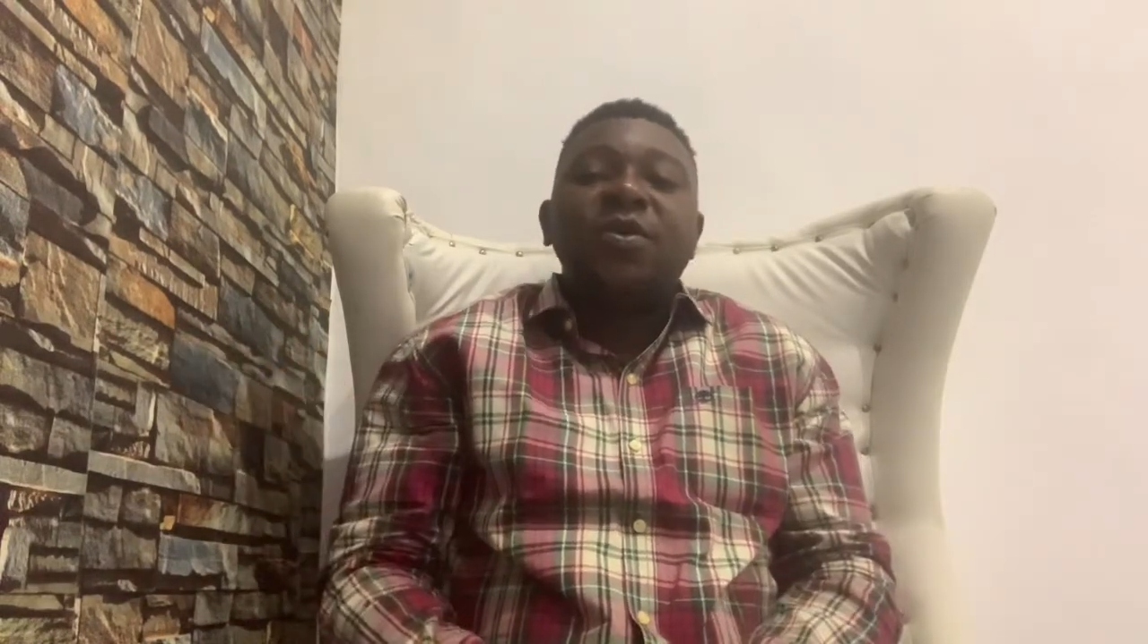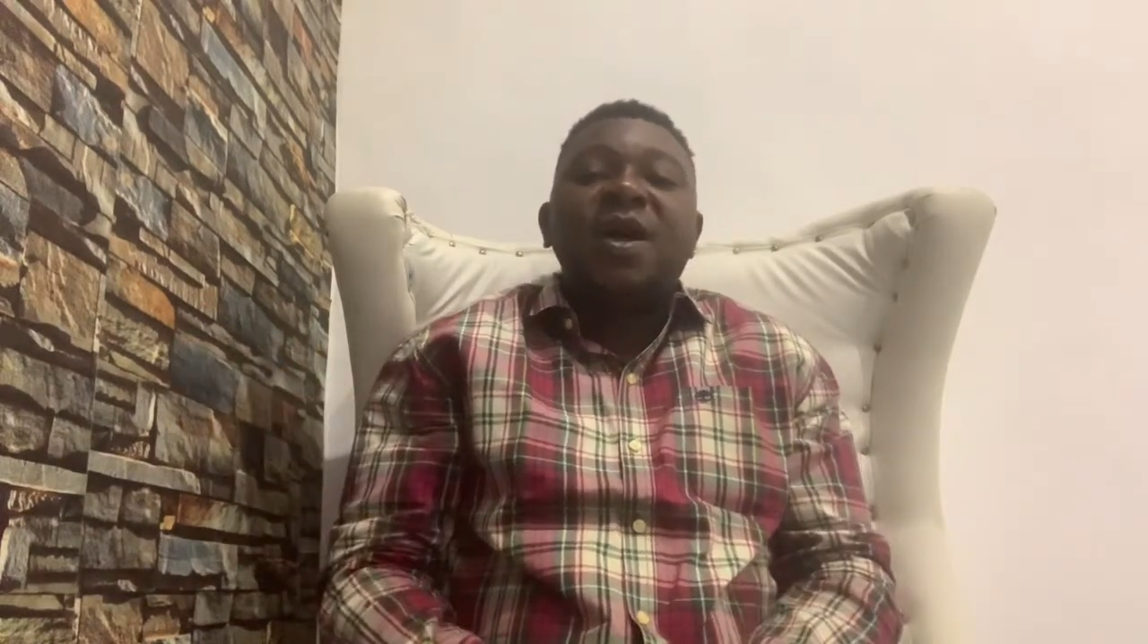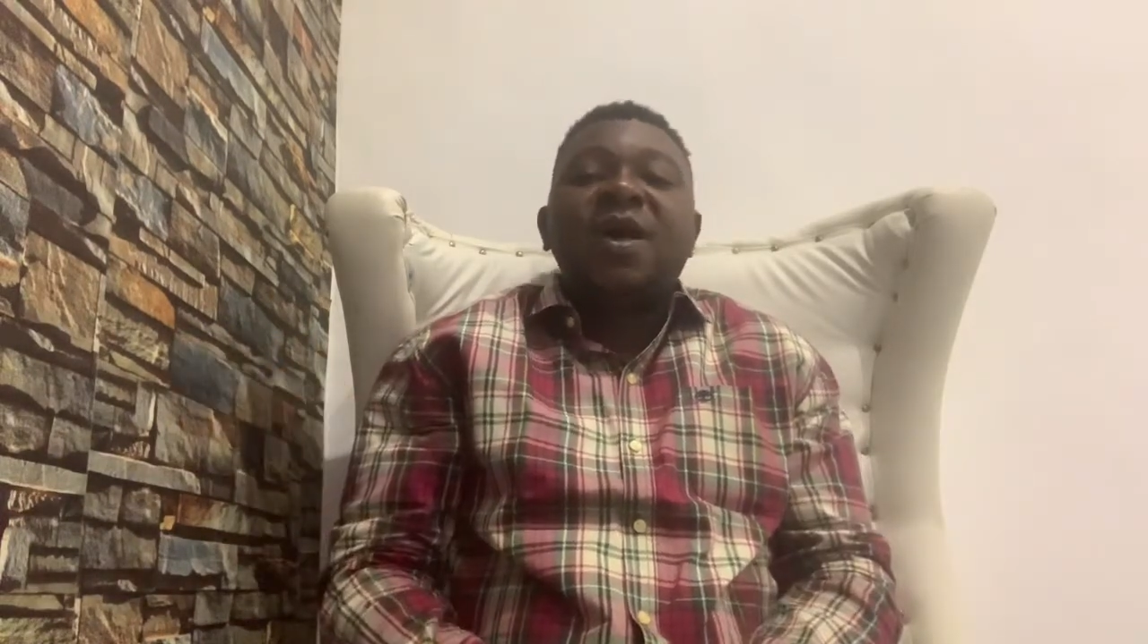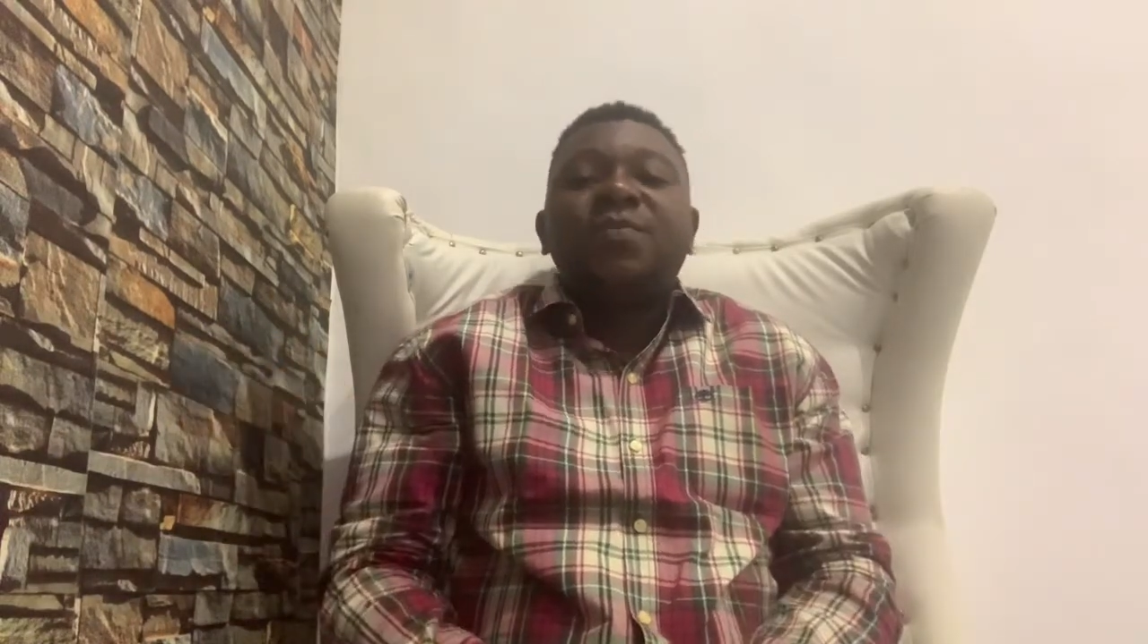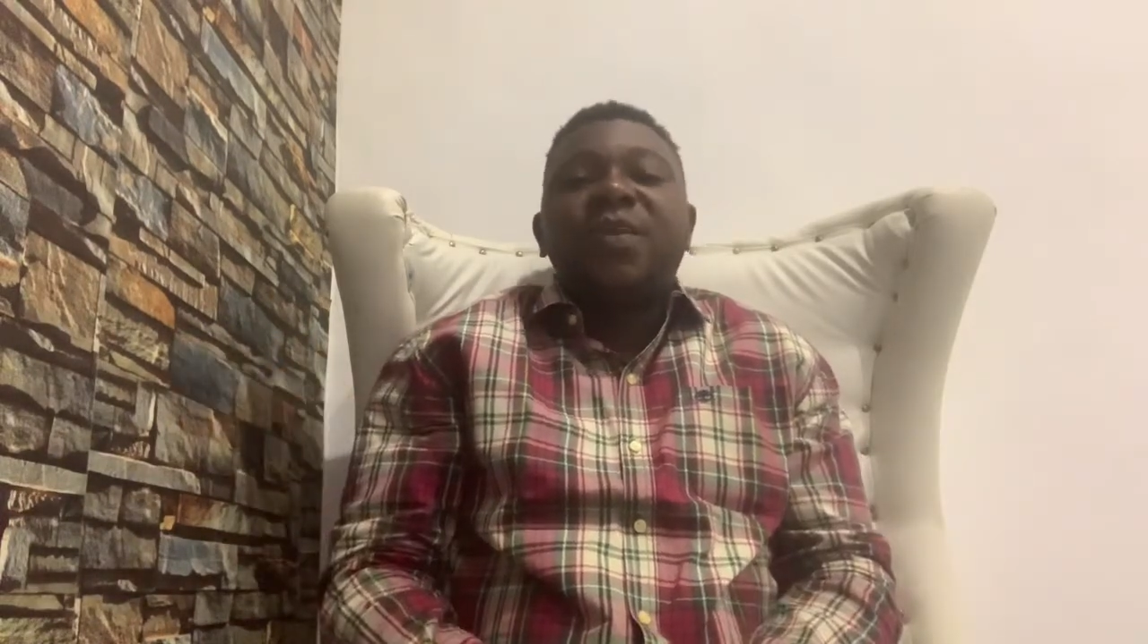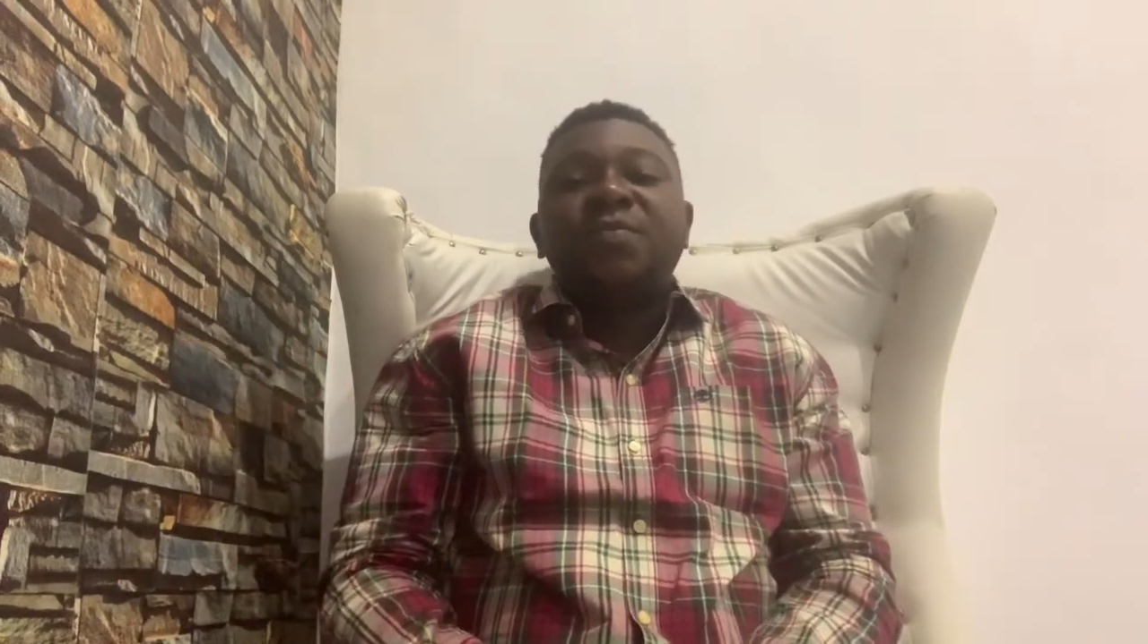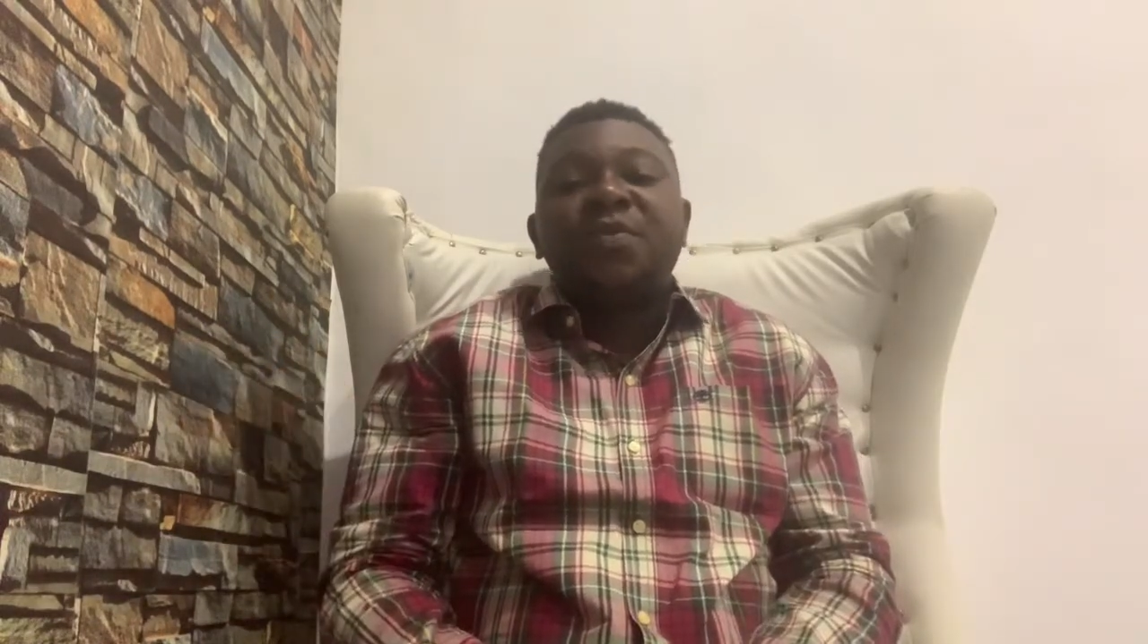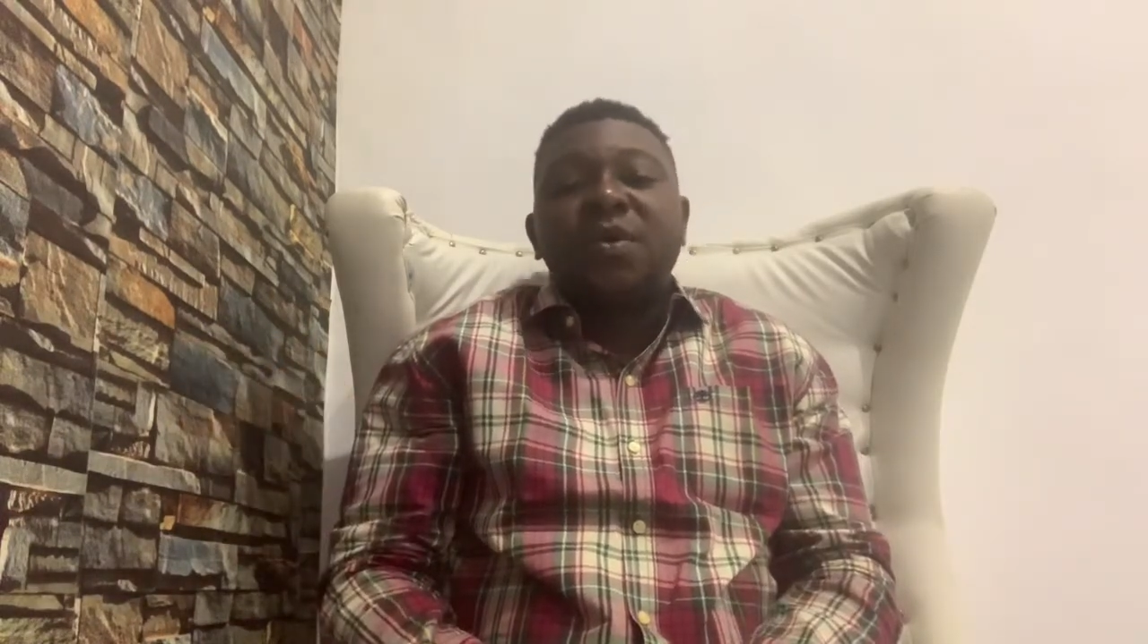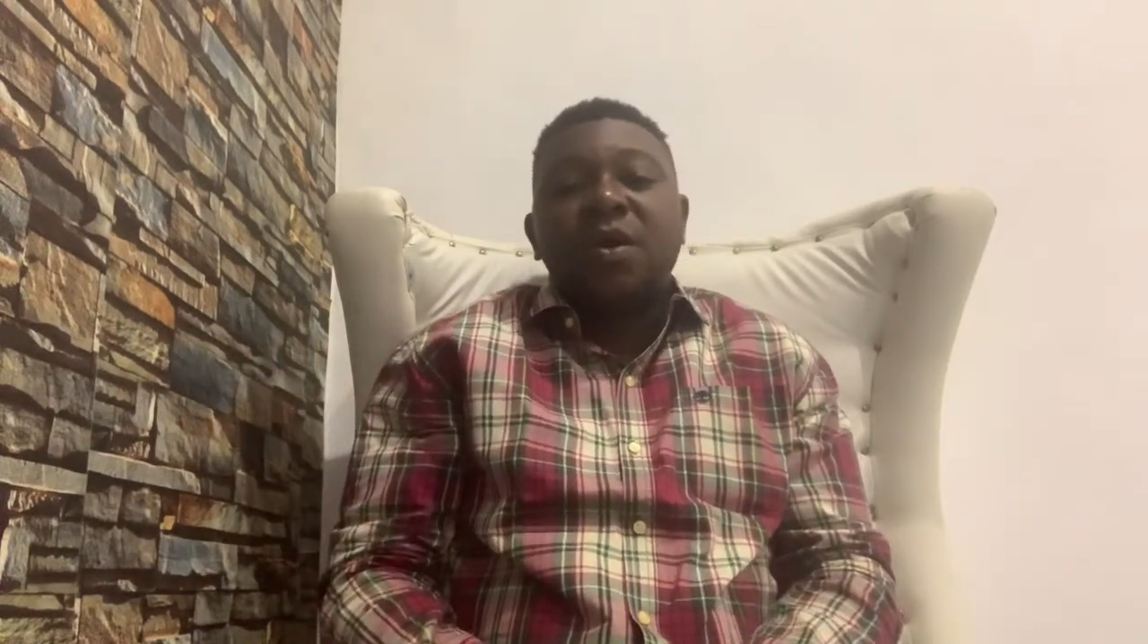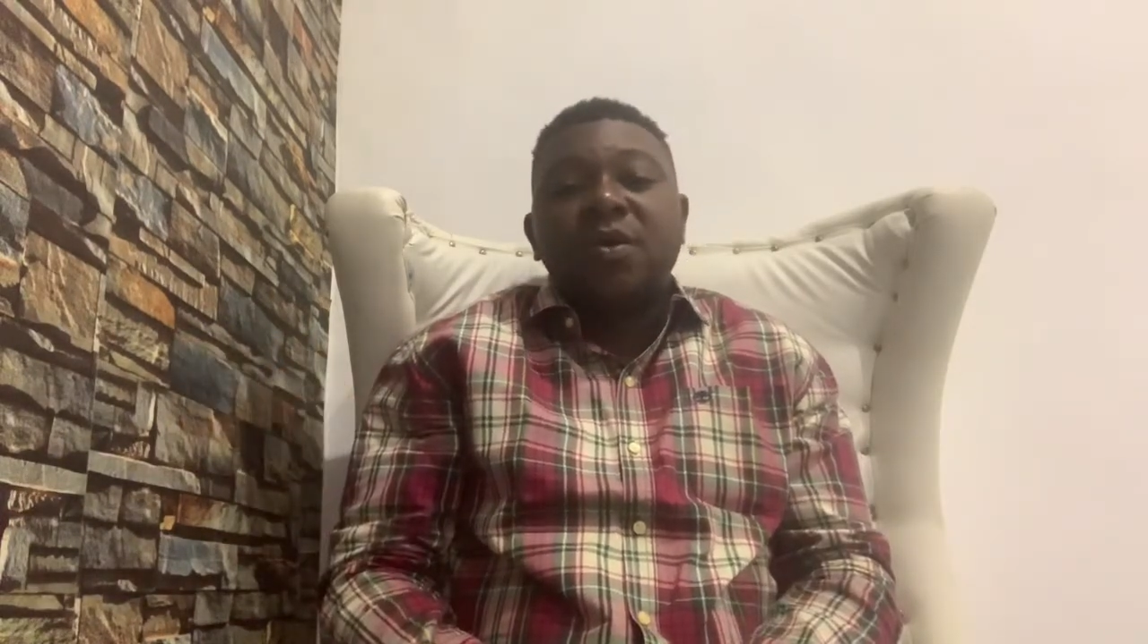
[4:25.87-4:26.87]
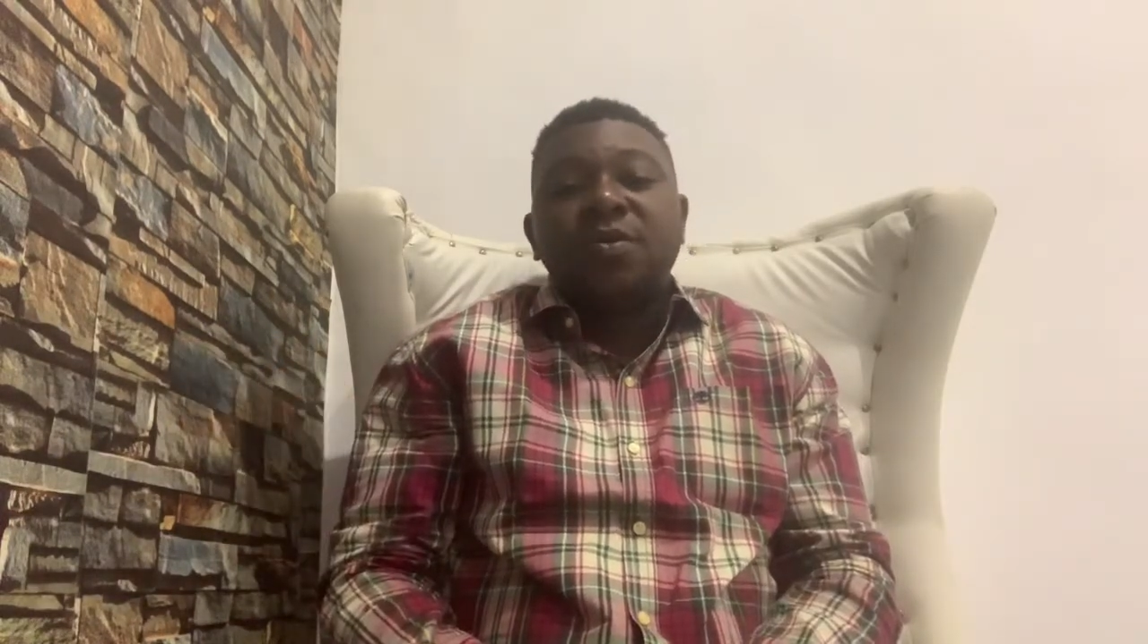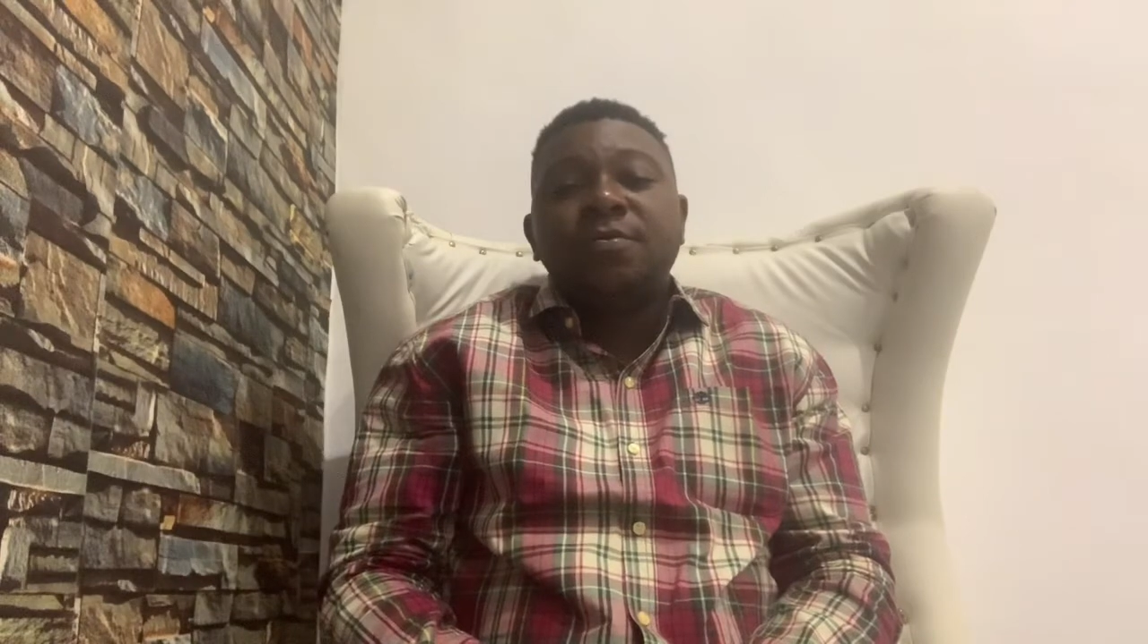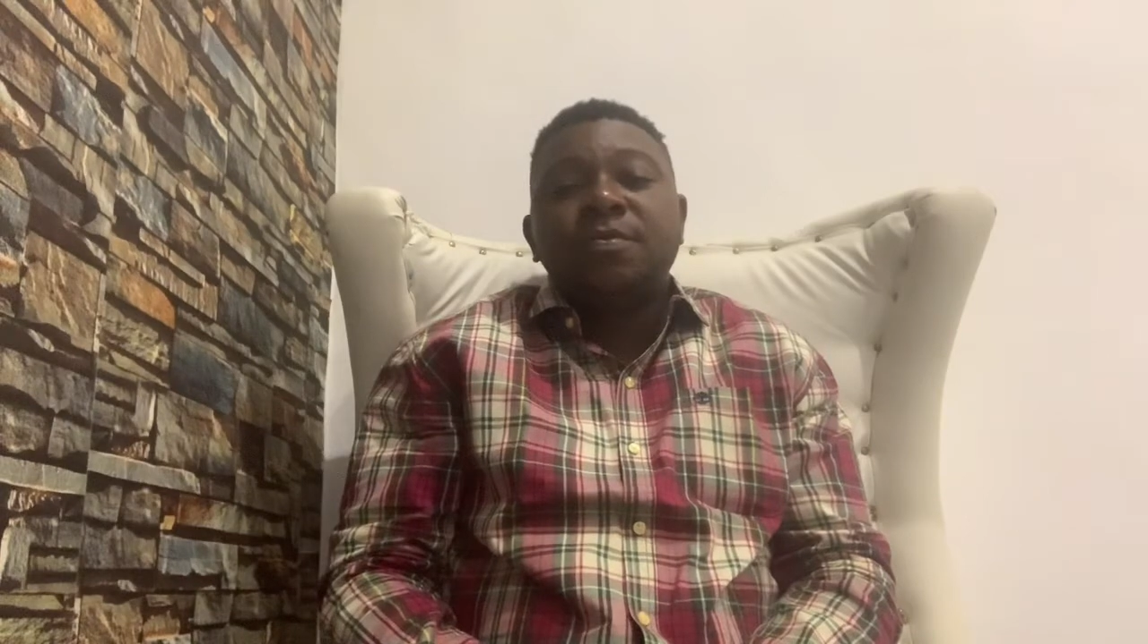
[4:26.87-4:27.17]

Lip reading: that explains PCOS,